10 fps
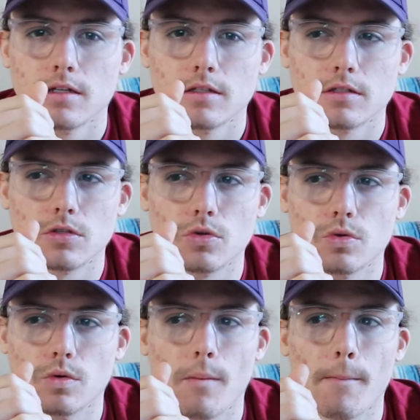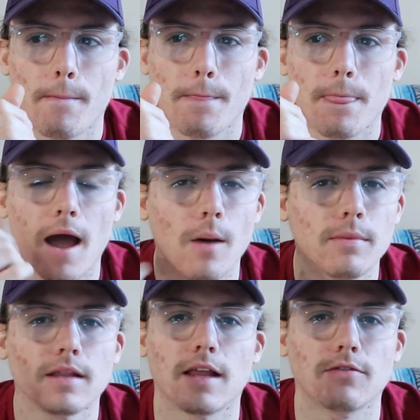to help me
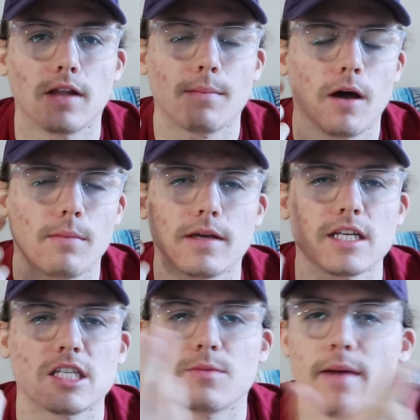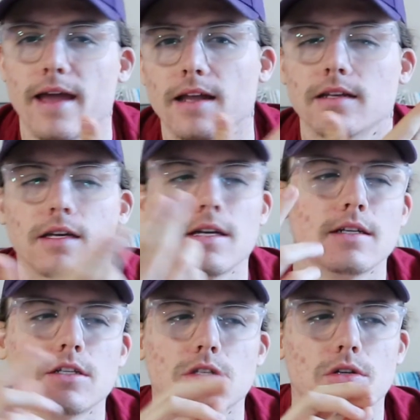level up, help me expand
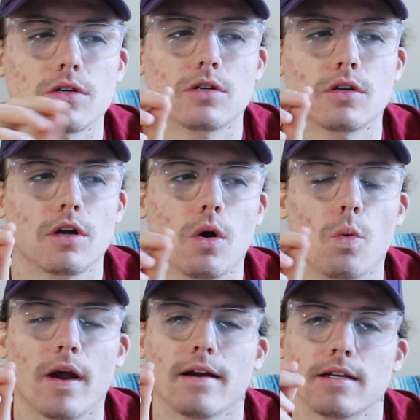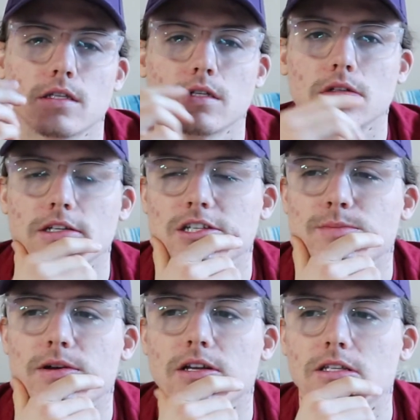certain awareness, certain
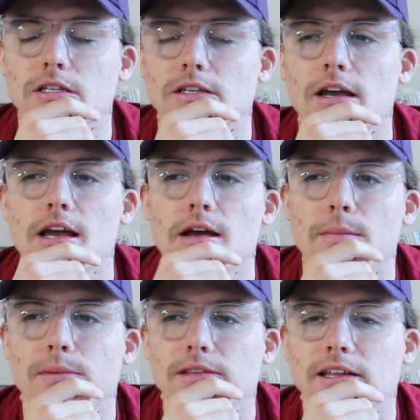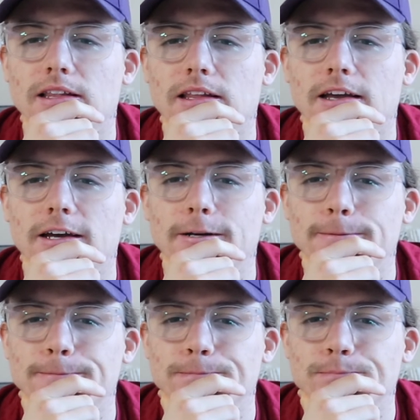experiences. But then
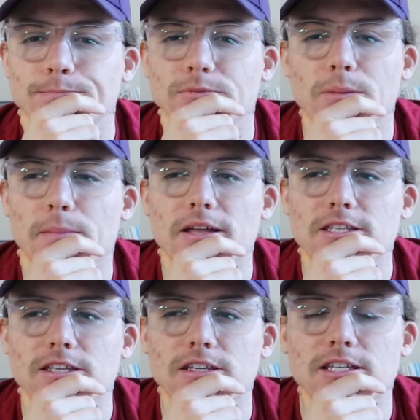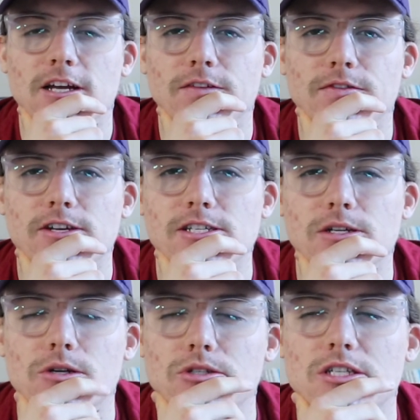the meds, the side effects,
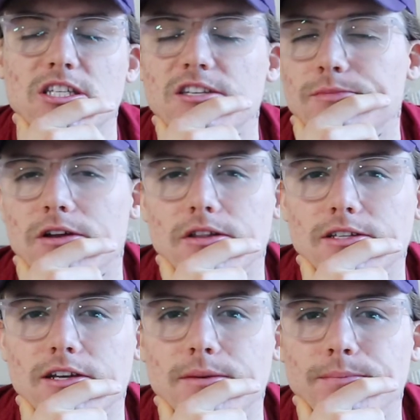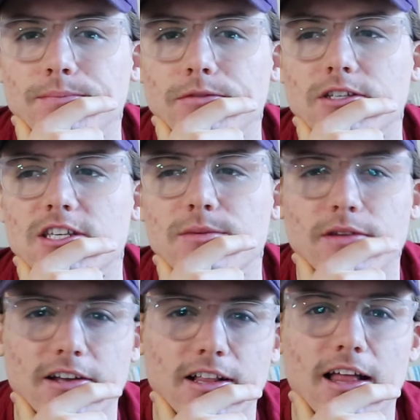I was just sleeping all the time. Sleeping
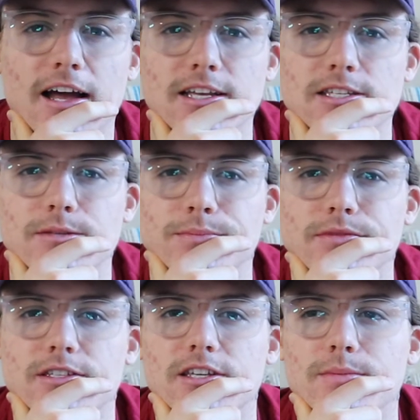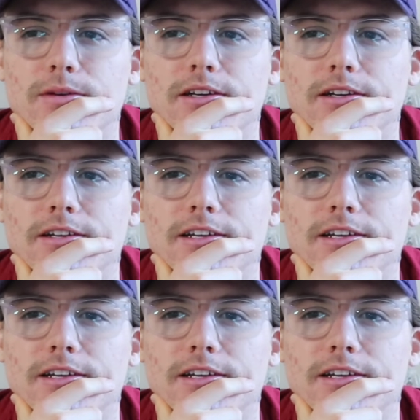in class, sleeping